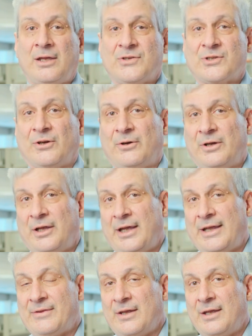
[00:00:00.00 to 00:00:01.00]
So
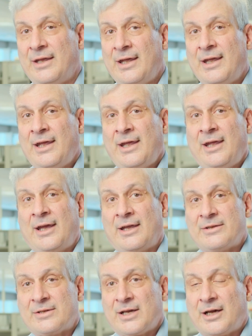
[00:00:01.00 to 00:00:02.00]
at,
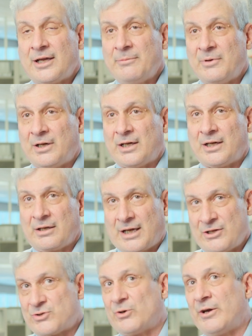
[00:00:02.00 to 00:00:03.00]
at the time uh,
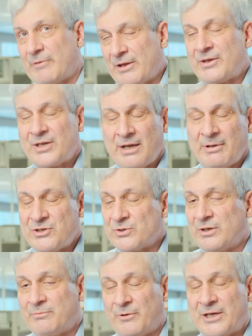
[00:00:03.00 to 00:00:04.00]
I joined, around the time I
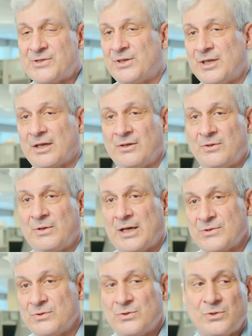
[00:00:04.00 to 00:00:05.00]
joined Precitech in
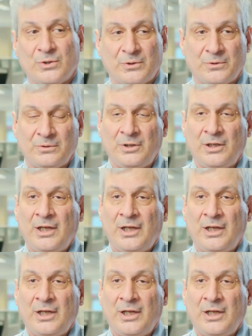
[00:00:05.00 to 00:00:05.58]
2002,